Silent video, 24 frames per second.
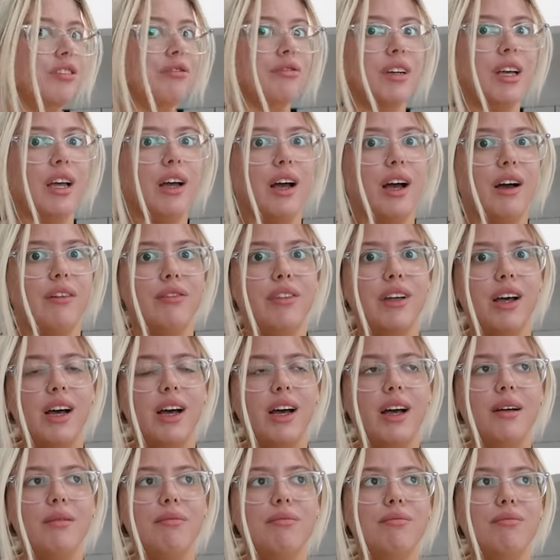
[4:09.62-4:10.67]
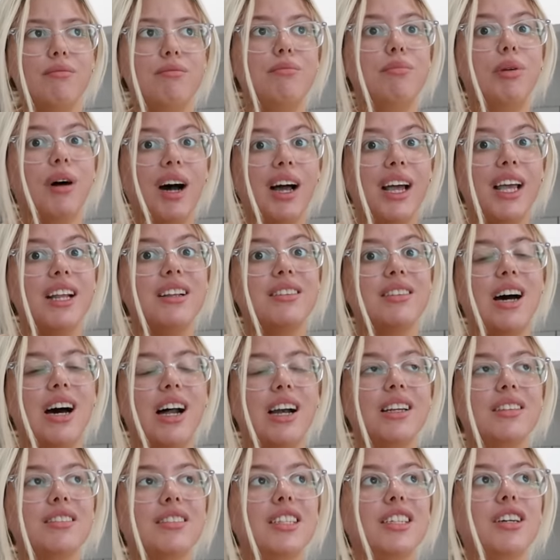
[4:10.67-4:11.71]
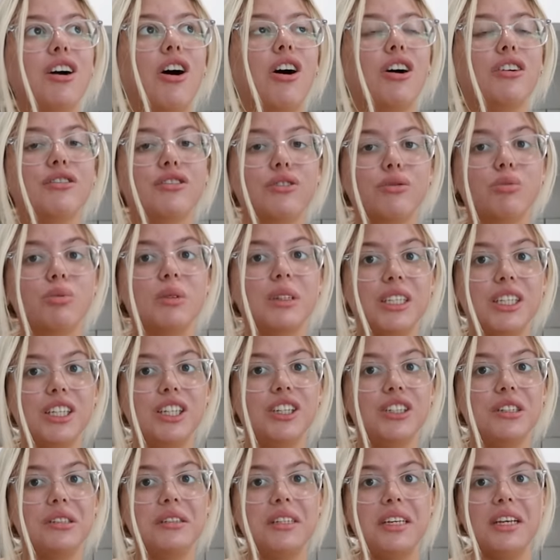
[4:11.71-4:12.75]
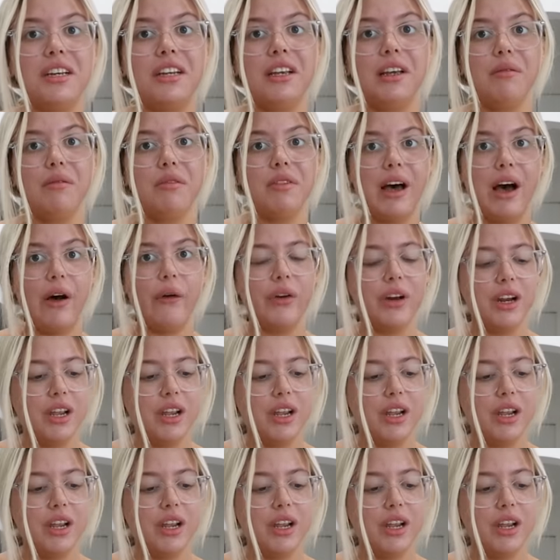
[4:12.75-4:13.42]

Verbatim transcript: know if we have that but it's honestly also really good just eating it without